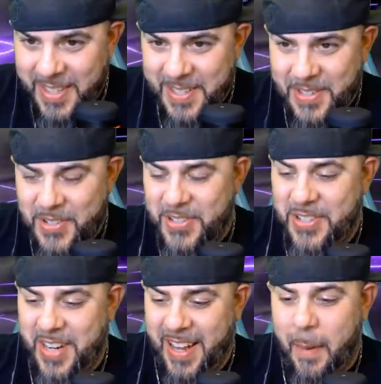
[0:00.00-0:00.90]

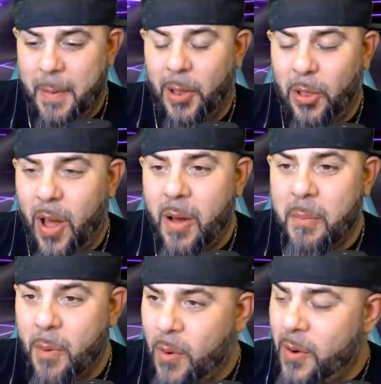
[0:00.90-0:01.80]
Shit,
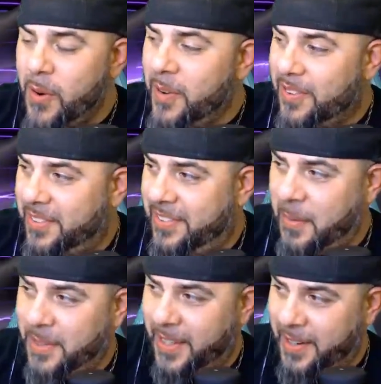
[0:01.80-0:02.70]
lawnmower
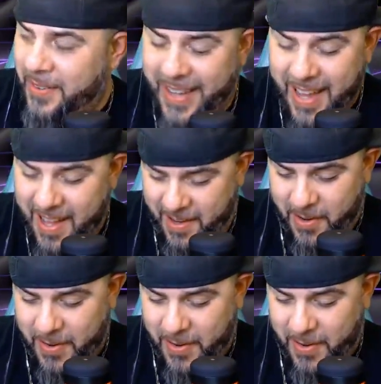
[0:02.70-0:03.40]
simulator. Yeah, you know,